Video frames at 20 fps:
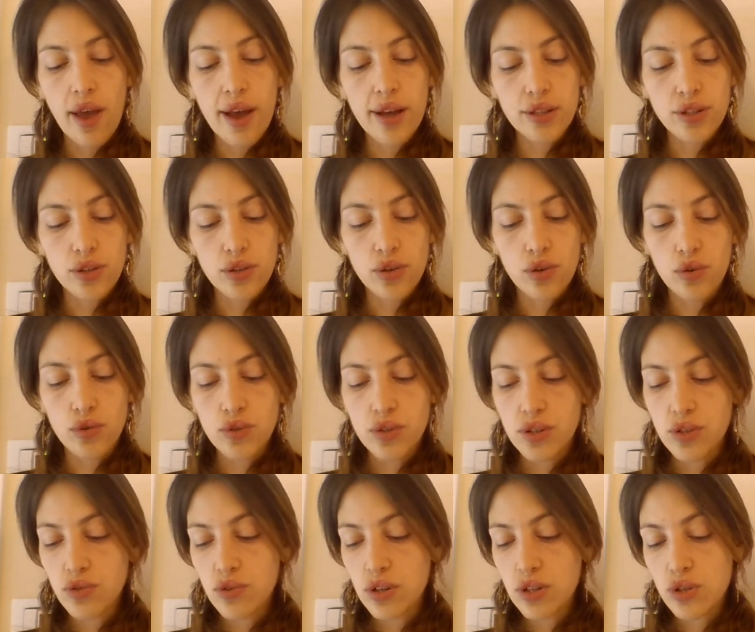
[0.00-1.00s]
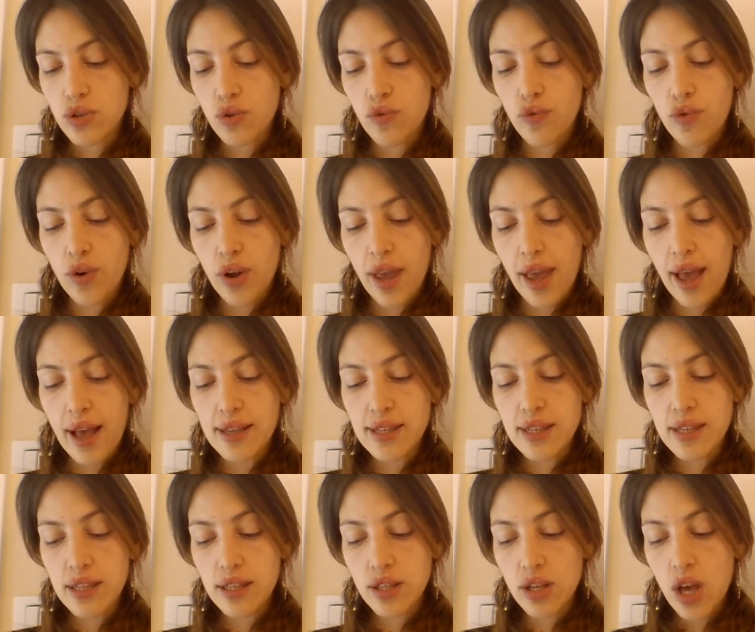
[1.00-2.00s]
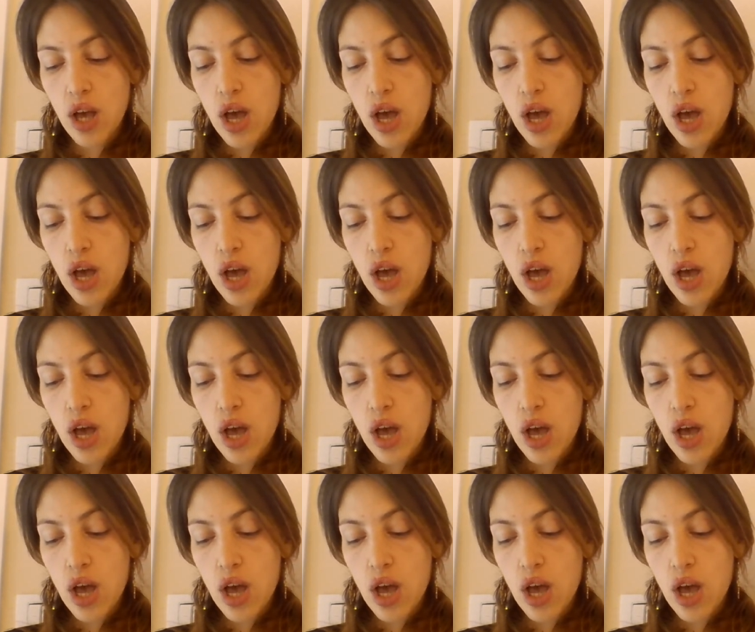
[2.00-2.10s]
ether, concentrate sulfuric acid,